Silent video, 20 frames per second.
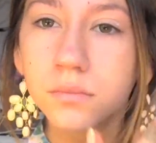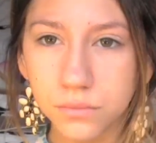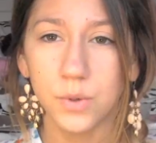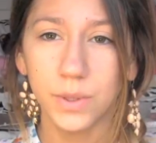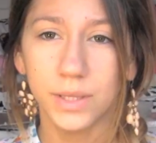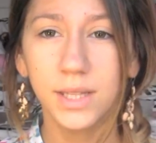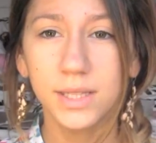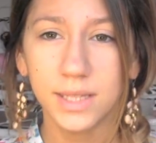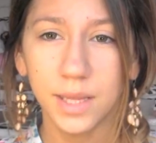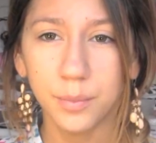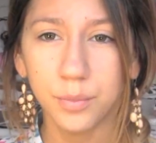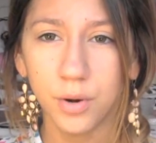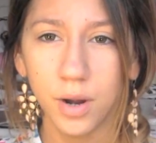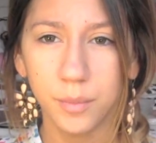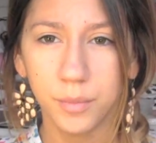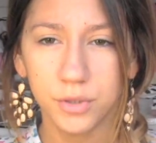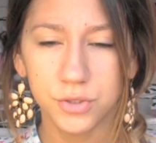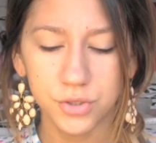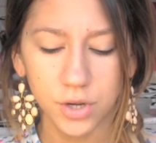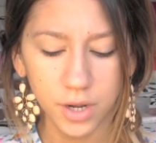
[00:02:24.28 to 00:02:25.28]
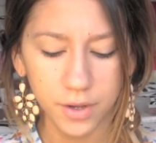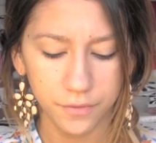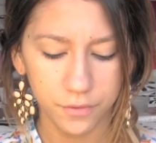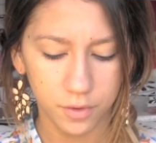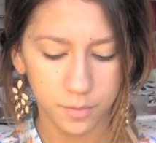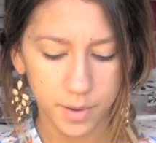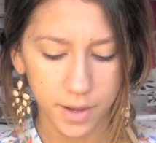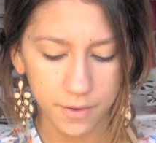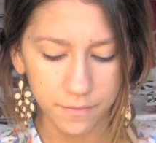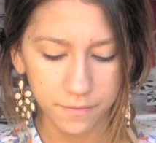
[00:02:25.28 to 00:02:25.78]
So I let that primer dry
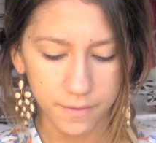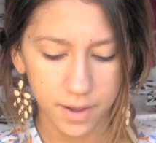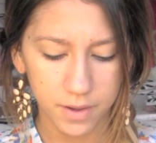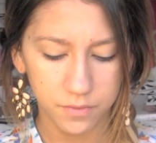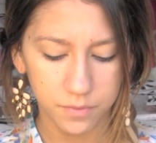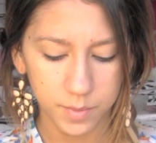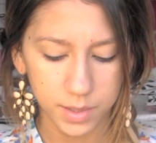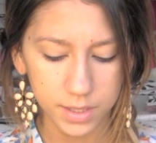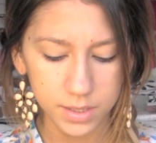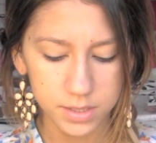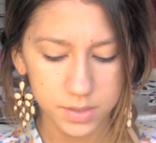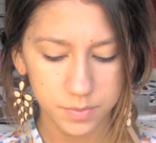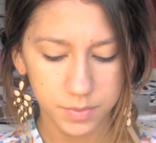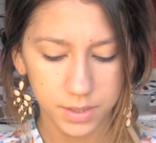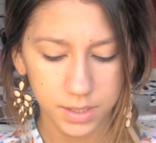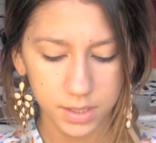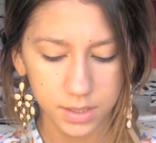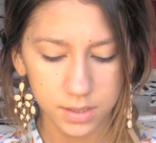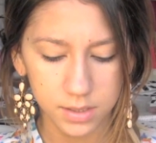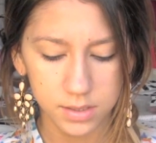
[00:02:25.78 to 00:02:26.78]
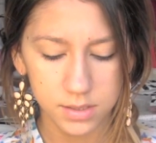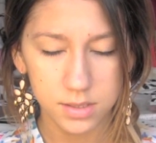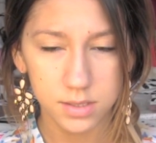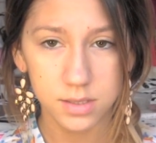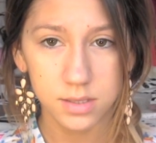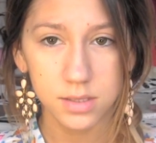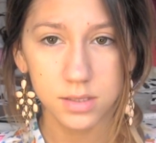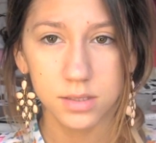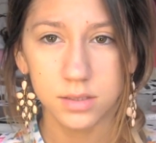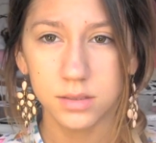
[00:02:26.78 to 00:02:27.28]
for about 5 minutes because
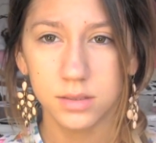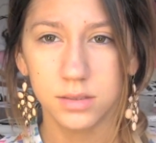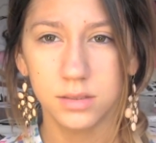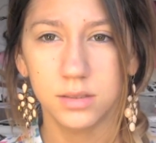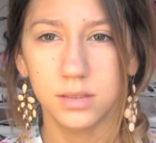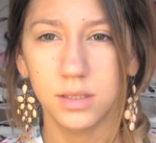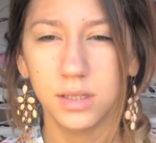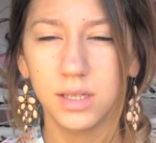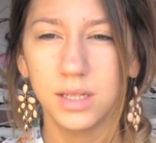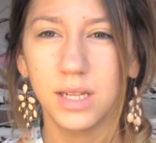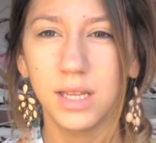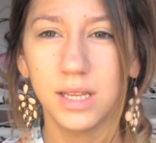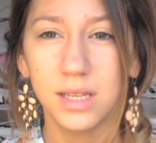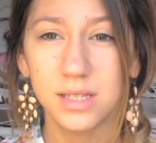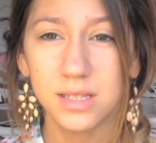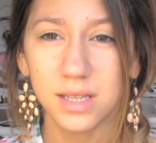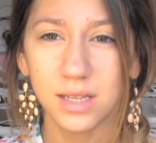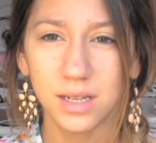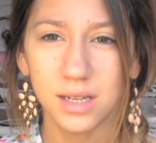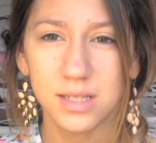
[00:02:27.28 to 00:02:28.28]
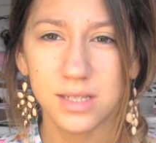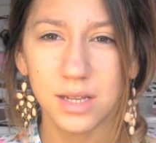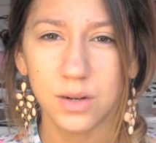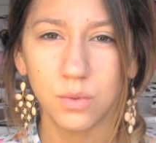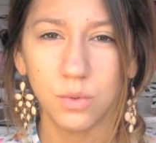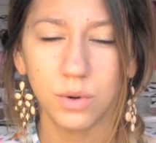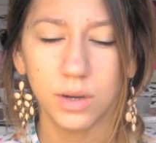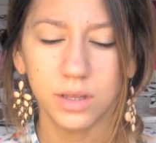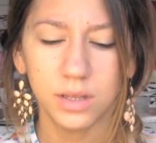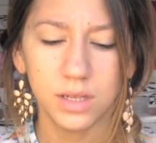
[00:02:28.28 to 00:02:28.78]
it is, like I
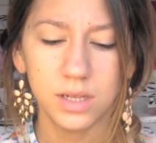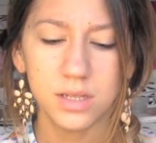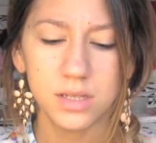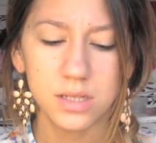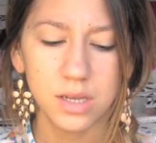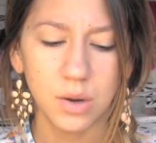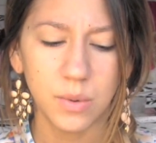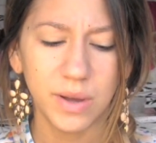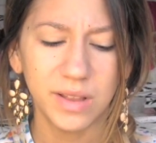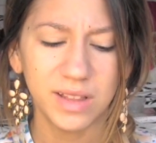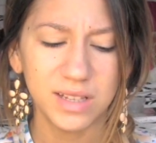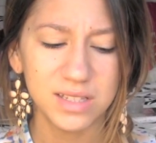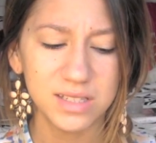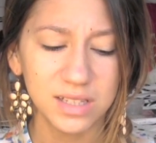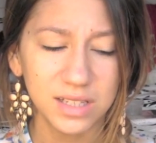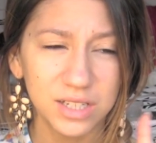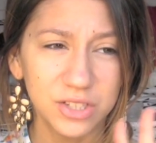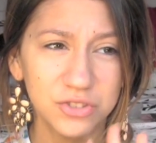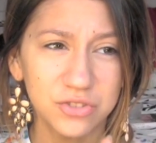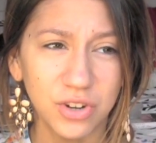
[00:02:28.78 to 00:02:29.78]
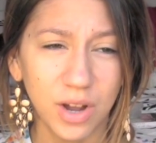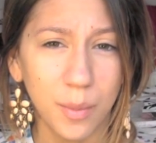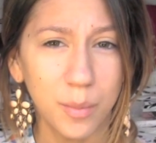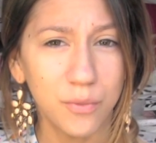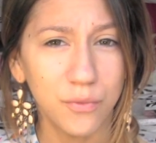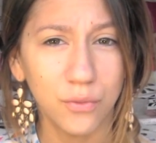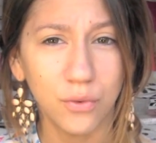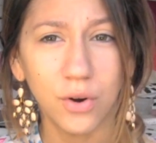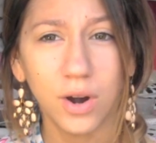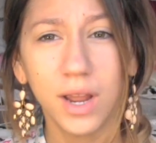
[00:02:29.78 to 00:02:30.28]
said, oily, so I like to let it dry
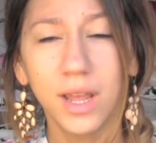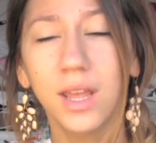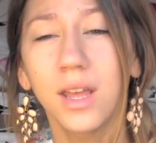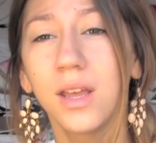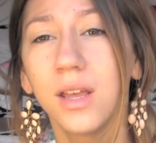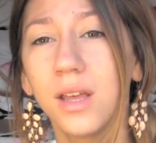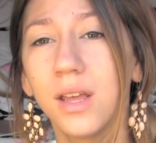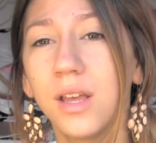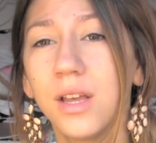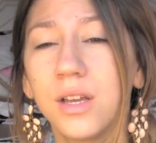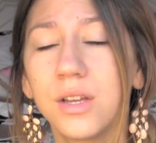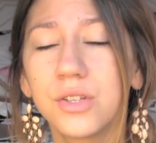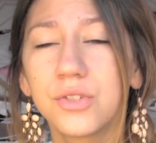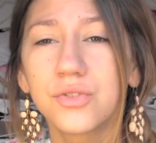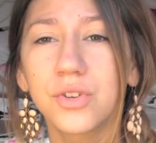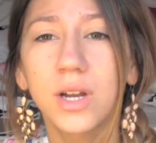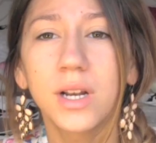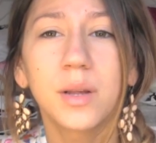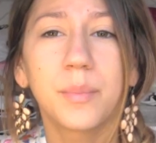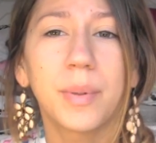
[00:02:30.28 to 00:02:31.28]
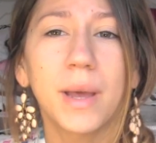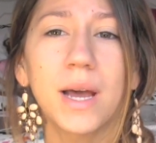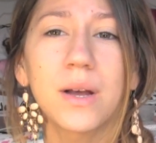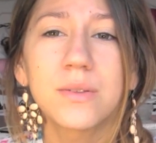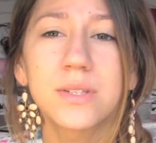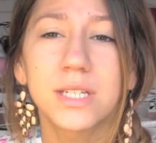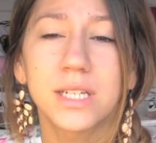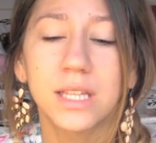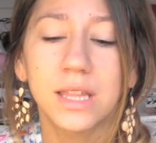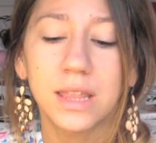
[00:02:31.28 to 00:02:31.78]
before I try to
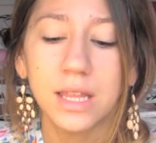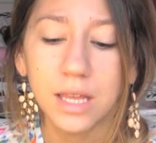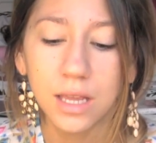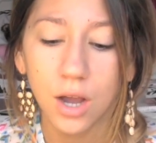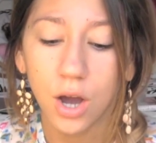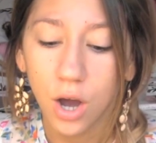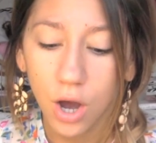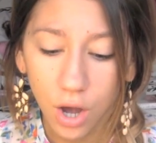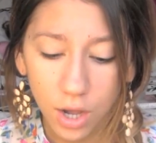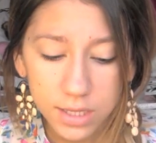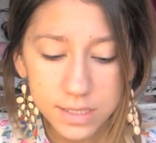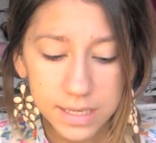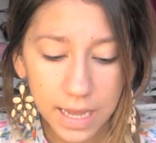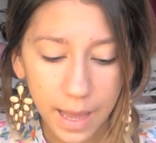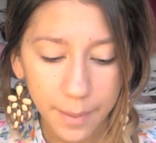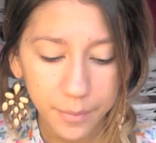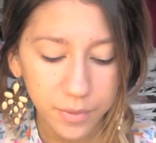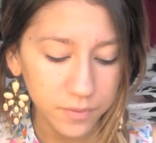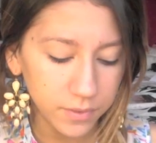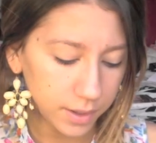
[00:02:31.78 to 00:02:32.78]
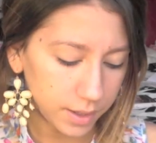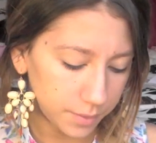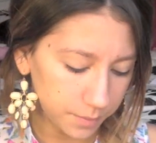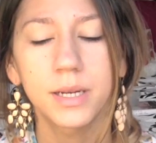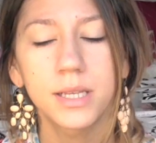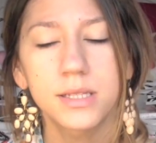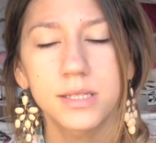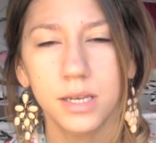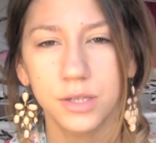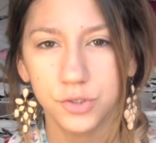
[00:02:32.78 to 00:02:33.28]
pound anything on top of it,
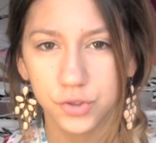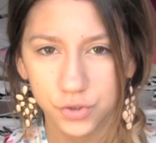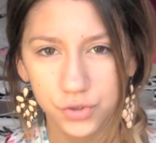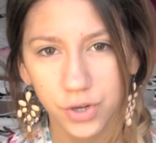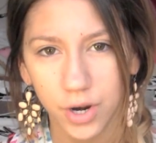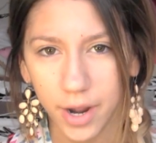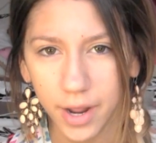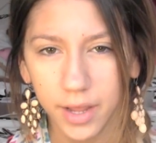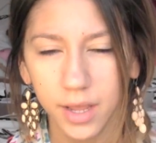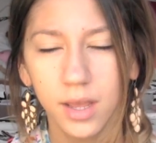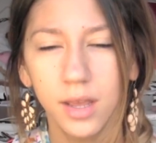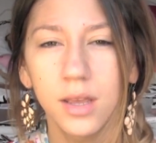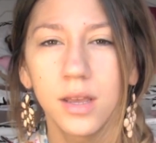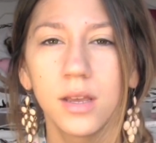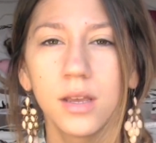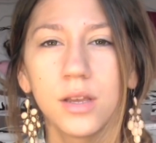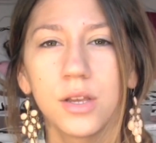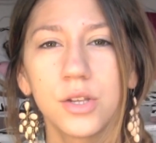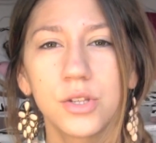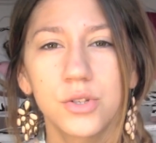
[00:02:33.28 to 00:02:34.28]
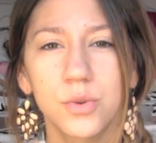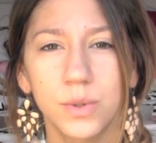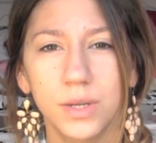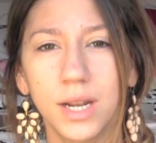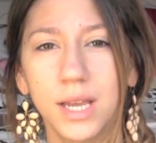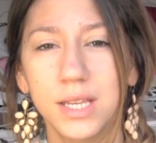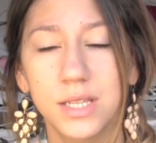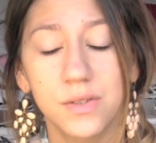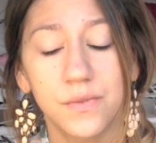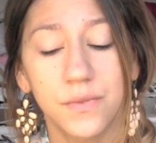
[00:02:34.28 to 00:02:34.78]
but it does dry to
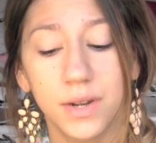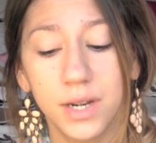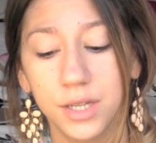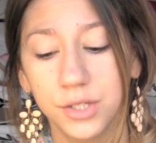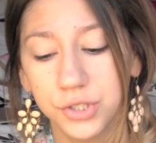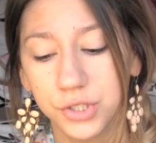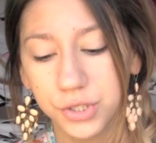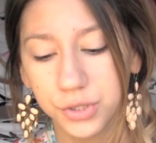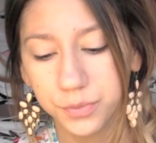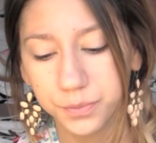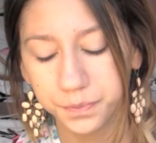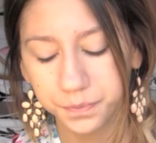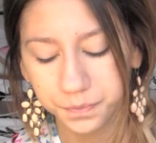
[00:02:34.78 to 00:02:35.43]
a nice finish.